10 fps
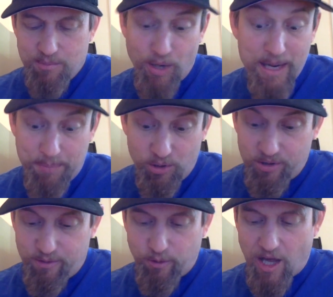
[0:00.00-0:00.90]
Brightbill
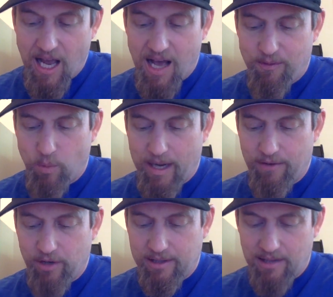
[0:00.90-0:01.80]
could fly off
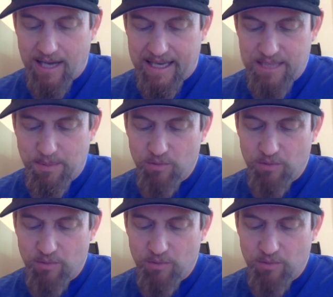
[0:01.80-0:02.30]
whenever he liked,